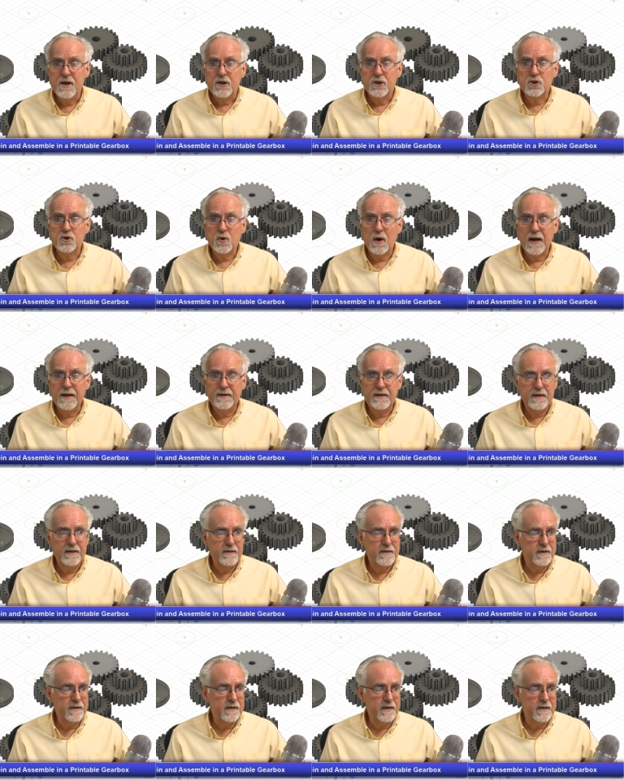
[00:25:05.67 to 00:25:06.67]
So I need
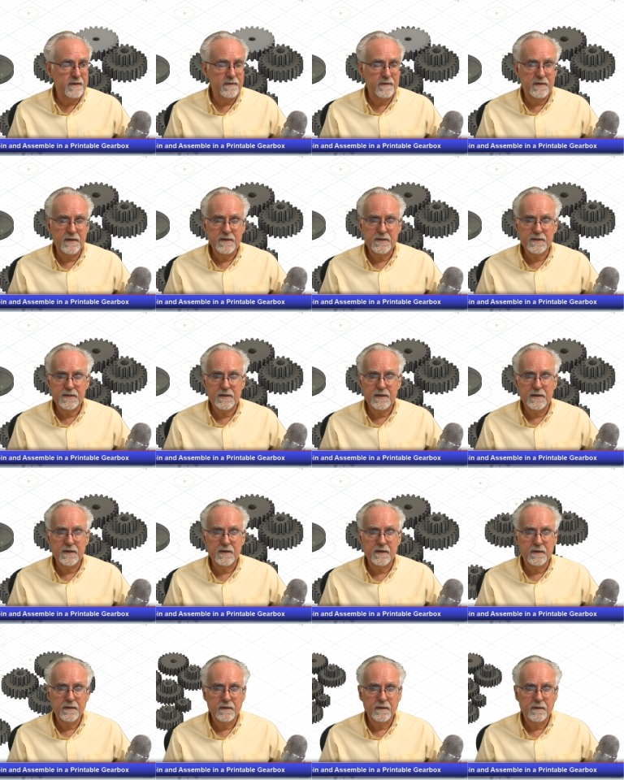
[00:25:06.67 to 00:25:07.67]
to get this gear.